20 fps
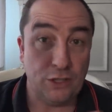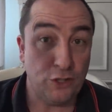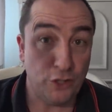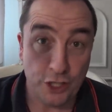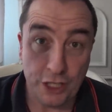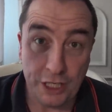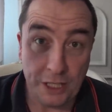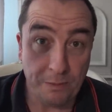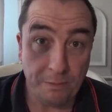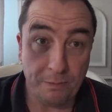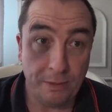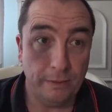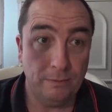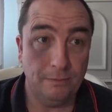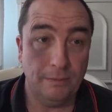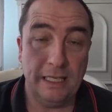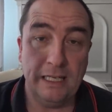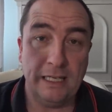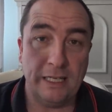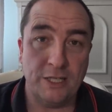cheap,
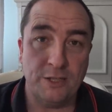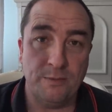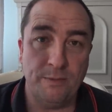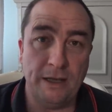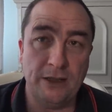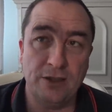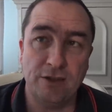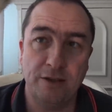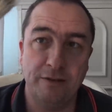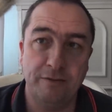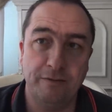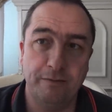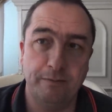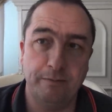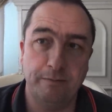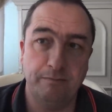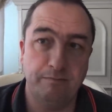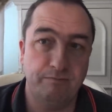inexpensive